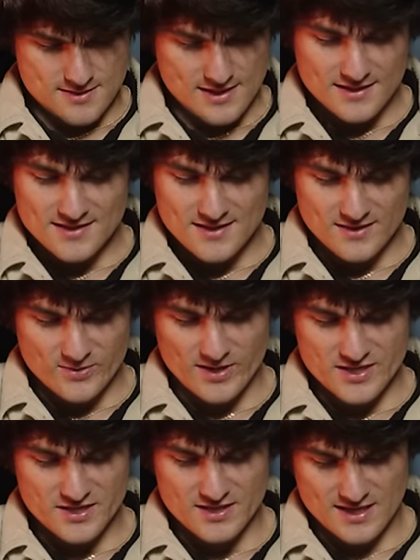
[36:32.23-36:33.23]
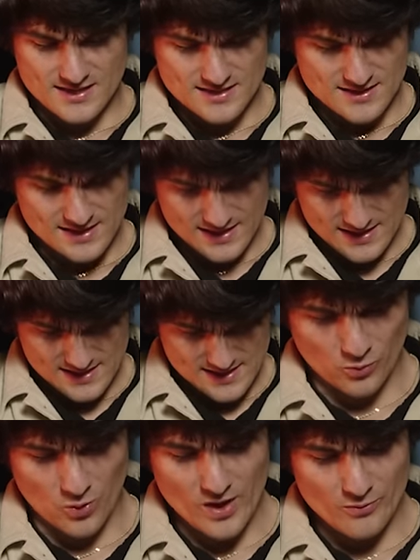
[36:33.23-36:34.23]
Next to the question that I said,
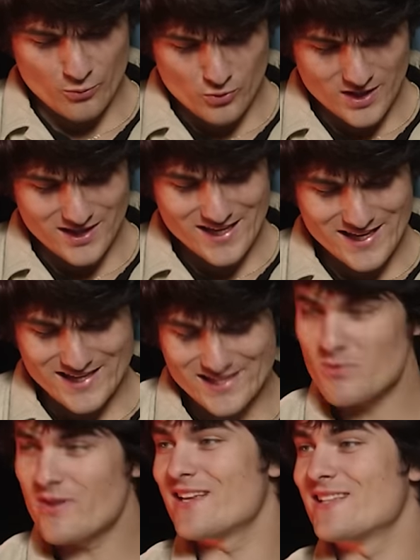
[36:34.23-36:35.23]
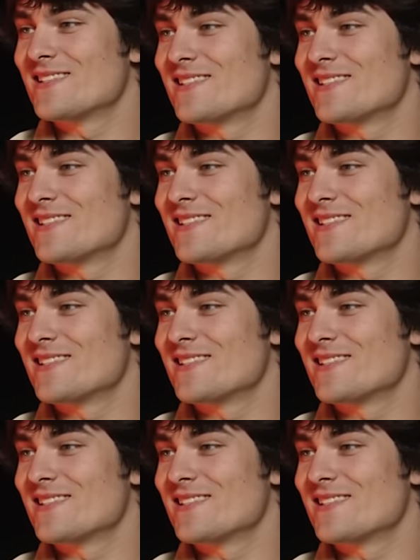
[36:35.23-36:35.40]
what really is within